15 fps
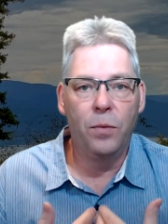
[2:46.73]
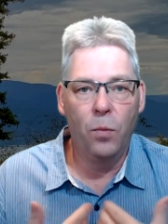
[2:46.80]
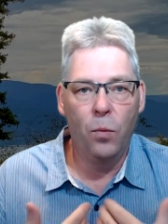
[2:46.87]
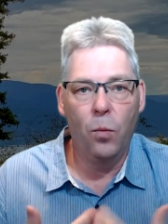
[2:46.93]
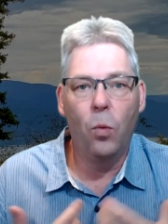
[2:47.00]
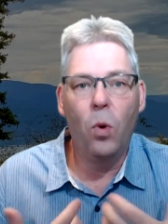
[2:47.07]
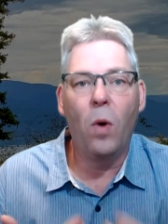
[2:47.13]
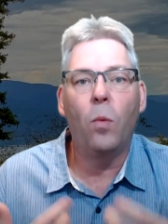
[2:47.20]

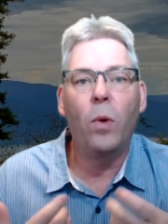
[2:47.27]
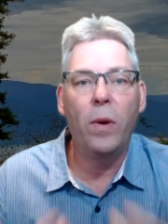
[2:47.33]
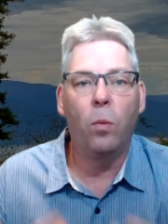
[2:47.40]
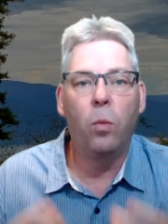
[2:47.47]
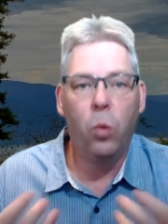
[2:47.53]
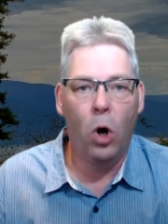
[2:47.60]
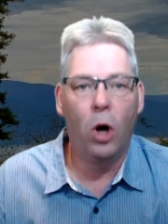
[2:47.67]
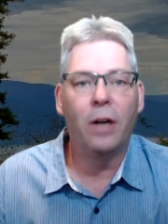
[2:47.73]
what we
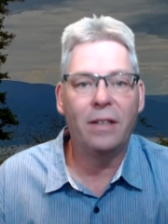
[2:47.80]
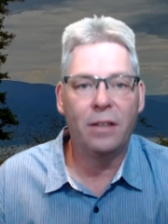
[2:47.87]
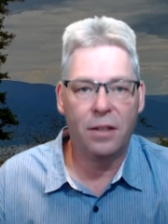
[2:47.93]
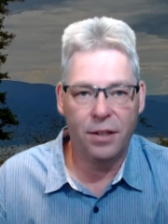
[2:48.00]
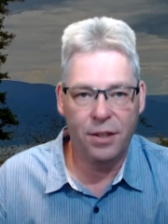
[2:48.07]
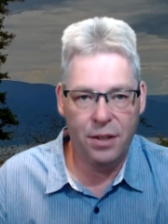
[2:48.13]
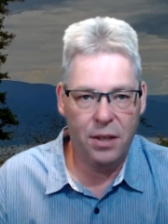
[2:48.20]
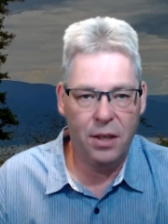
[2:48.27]
want
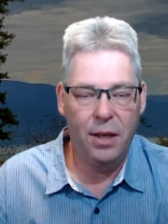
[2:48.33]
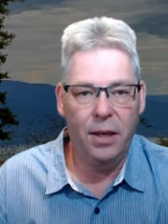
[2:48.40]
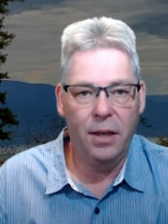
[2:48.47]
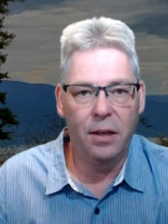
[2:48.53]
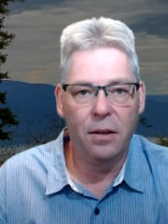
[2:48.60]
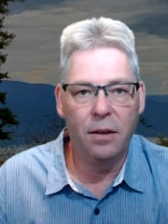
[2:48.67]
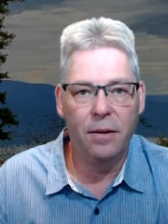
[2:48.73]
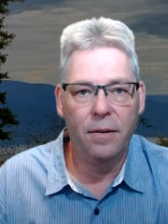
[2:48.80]
to
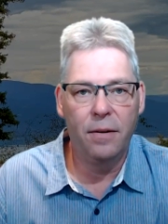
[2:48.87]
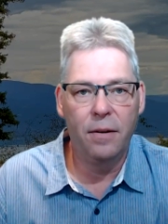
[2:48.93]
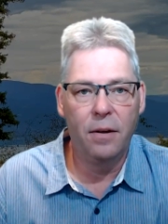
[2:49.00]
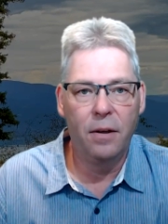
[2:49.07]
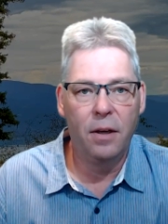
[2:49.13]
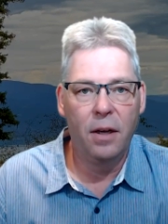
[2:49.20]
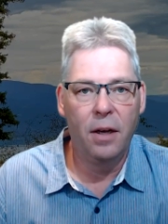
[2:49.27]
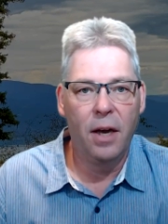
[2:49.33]
see.
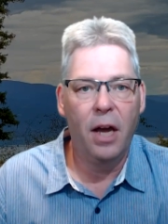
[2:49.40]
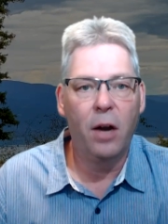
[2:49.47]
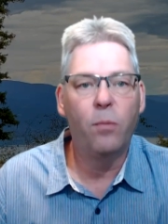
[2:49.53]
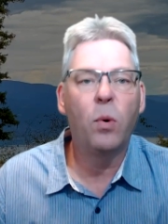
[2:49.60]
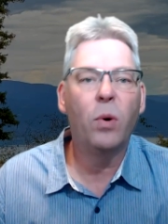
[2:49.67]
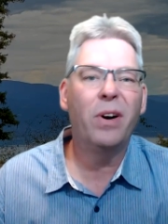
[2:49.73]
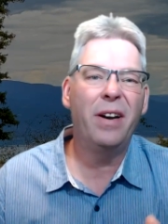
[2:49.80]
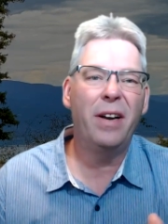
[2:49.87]
And
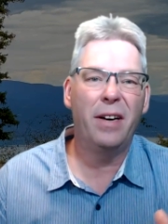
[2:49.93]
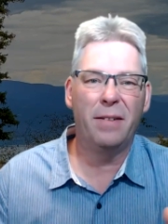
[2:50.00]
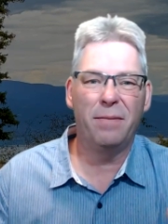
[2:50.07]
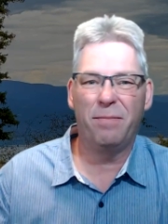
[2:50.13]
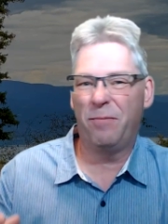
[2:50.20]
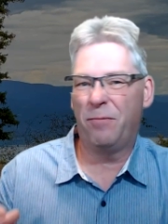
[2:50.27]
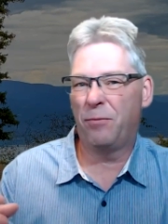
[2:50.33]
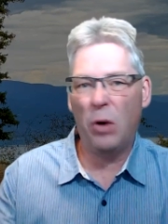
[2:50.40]
if we're in
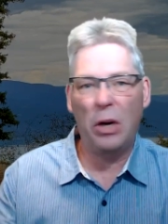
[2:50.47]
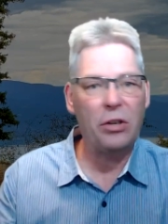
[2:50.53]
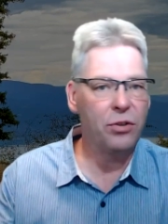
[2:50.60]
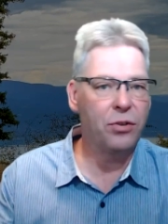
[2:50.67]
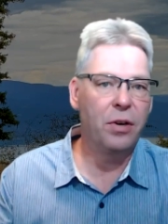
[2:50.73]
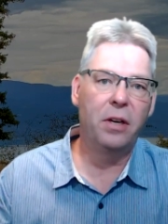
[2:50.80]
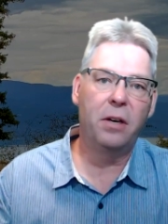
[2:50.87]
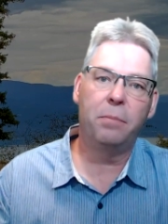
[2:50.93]
a
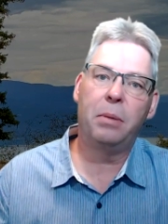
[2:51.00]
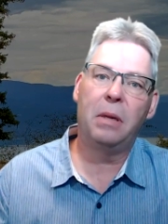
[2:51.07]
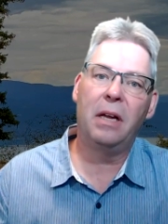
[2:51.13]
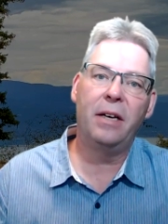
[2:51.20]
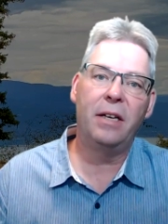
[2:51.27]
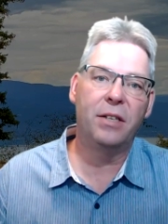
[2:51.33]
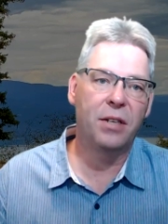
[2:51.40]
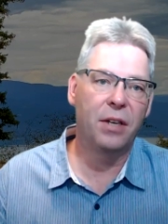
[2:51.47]
frustrated
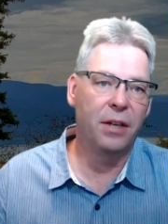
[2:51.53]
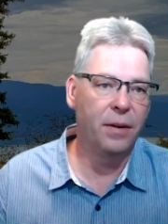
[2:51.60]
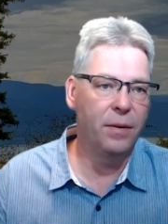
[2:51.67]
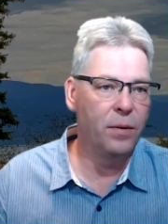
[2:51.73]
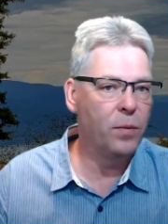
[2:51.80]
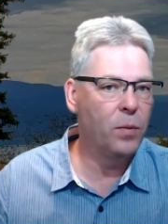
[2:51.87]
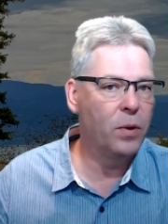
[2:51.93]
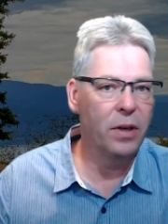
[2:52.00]
place
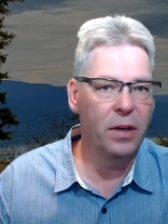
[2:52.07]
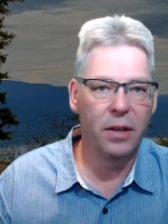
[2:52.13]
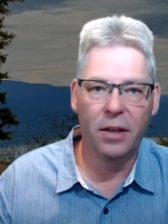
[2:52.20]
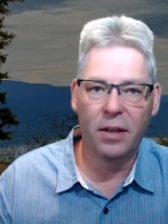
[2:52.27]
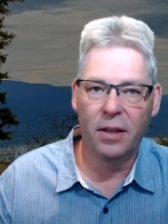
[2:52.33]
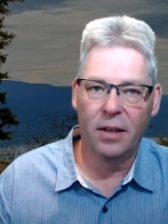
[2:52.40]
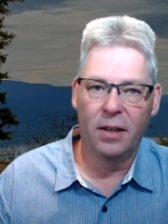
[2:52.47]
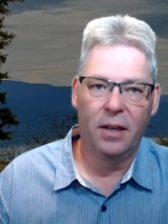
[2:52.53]
and
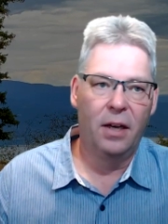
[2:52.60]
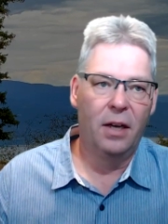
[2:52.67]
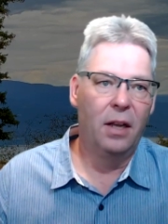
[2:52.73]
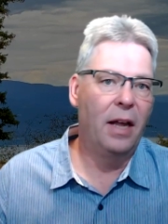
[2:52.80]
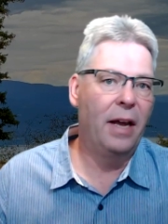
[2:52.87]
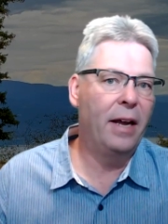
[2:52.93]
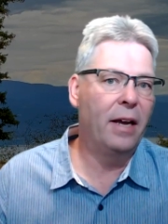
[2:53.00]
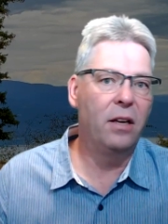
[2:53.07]
we're
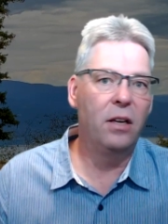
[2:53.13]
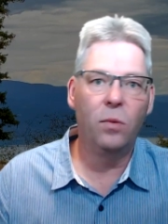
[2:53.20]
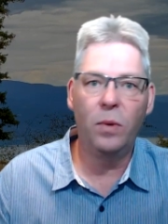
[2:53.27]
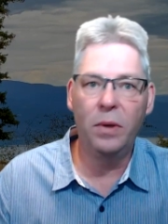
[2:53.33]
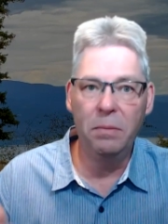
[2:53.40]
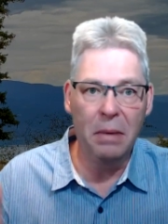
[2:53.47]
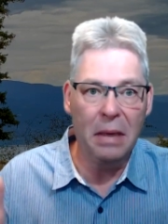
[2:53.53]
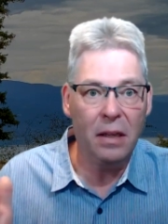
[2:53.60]
like, you
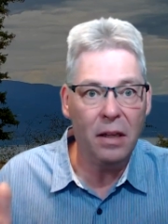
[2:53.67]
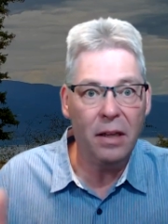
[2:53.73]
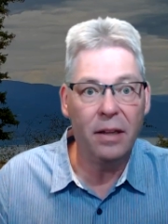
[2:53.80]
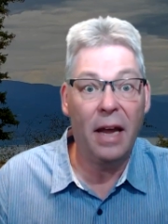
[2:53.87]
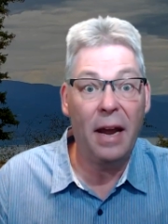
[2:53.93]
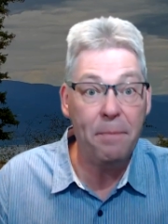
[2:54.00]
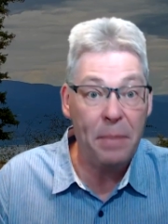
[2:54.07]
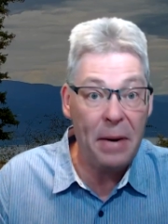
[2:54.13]
wouldn't believe,
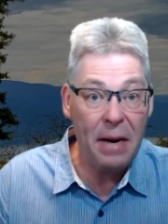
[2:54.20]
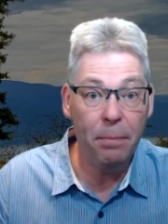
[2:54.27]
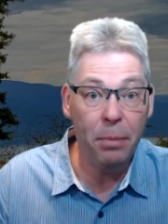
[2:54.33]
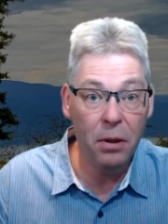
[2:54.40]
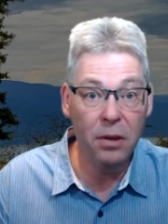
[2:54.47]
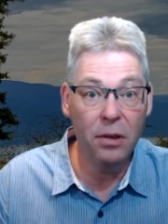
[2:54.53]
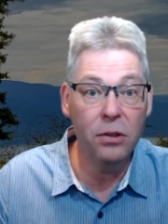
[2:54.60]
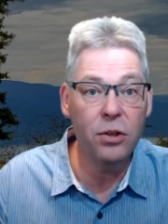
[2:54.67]

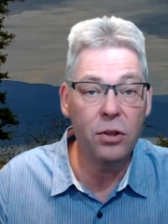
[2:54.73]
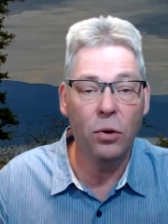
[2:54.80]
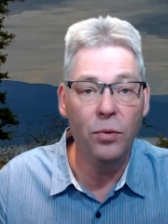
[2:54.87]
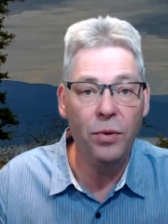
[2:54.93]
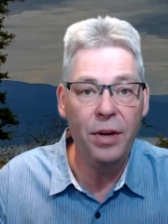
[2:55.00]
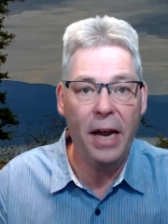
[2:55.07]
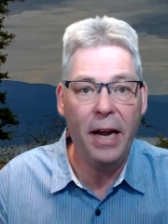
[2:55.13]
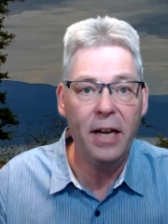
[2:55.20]
people are so
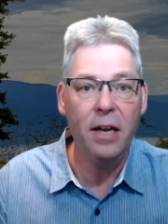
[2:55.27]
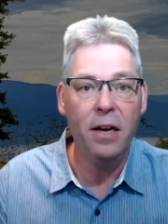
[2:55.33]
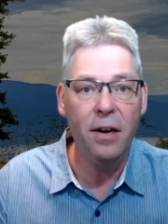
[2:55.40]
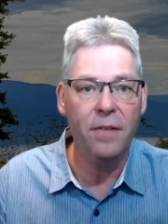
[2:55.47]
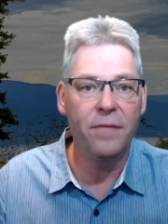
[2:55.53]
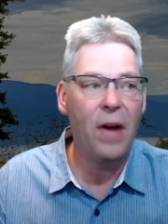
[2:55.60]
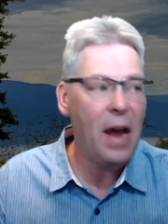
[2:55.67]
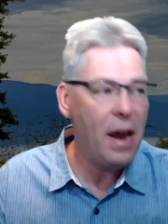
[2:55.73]

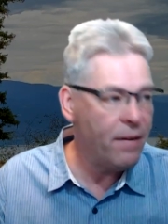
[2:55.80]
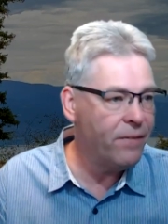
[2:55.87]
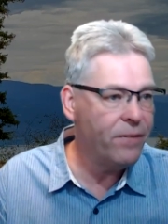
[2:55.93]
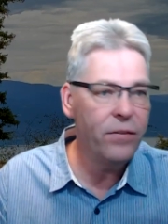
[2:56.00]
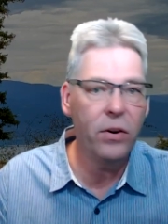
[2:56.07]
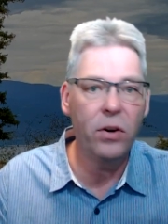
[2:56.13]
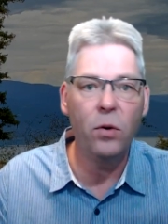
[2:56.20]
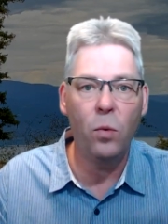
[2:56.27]
negative
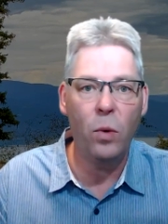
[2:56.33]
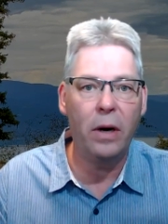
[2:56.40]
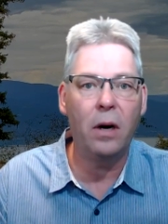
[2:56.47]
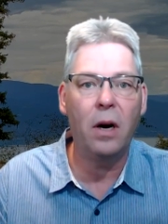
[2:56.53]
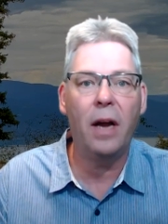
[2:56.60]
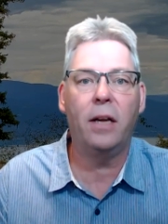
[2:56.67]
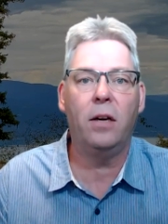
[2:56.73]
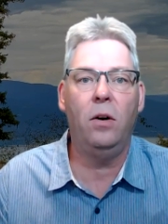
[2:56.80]

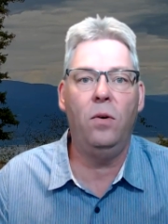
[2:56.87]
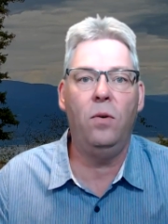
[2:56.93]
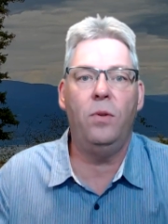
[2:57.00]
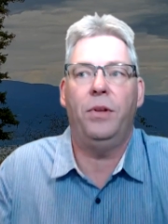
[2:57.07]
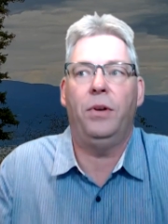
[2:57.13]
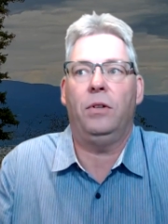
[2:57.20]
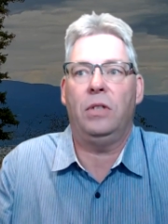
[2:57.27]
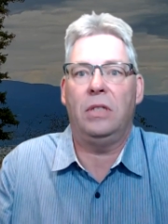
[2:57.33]
everywhere I go.
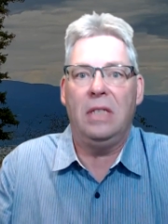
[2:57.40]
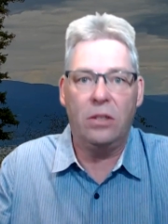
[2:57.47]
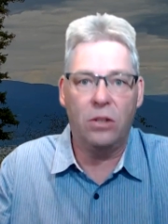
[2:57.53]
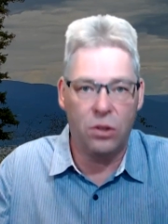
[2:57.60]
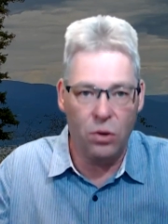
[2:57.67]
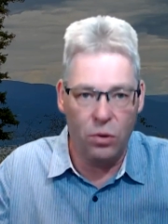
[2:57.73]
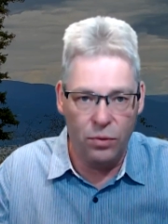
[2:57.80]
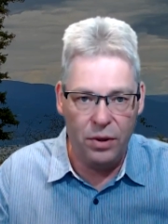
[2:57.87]
They're
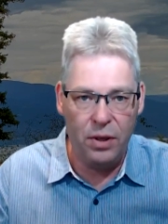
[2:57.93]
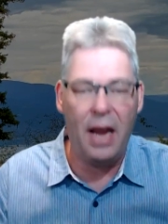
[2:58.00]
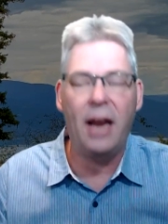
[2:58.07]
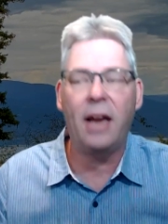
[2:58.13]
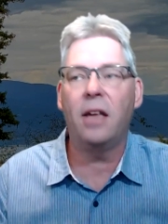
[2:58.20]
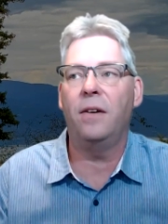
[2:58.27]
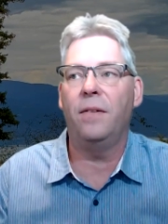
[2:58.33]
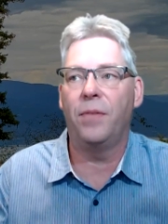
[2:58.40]
so
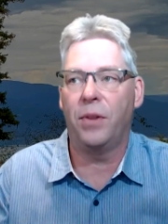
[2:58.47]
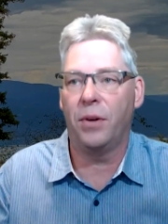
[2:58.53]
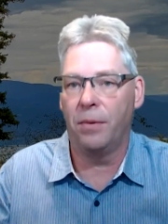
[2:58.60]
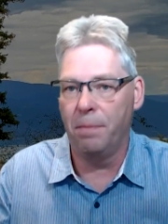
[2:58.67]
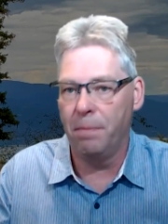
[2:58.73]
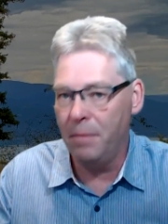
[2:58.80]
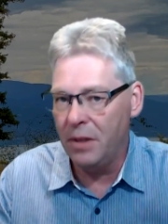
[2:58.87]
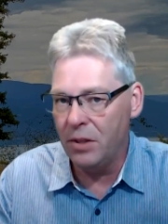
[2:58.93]
negative. They're
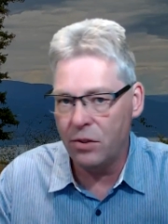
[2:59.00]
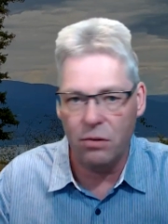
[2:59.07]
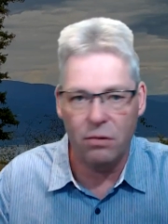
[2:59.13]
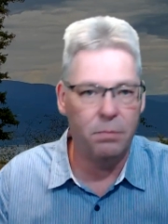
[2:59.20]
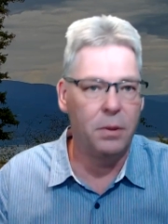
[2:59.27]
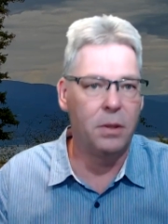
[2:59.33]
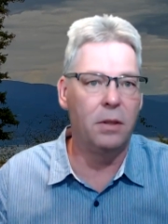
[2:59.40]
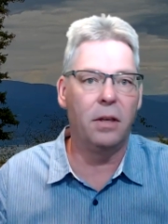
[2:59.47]

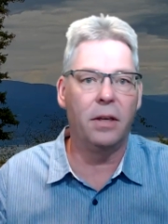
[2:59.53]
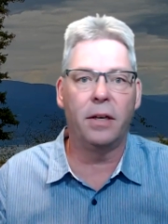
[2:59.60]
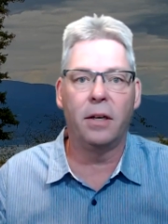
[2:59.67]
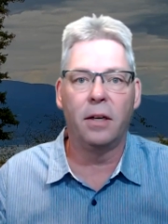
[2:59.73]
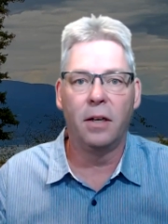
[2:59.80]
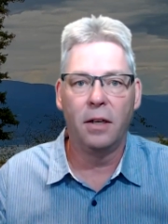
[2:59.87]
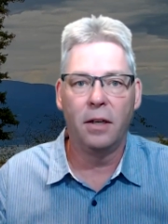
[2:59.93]
miserable. They're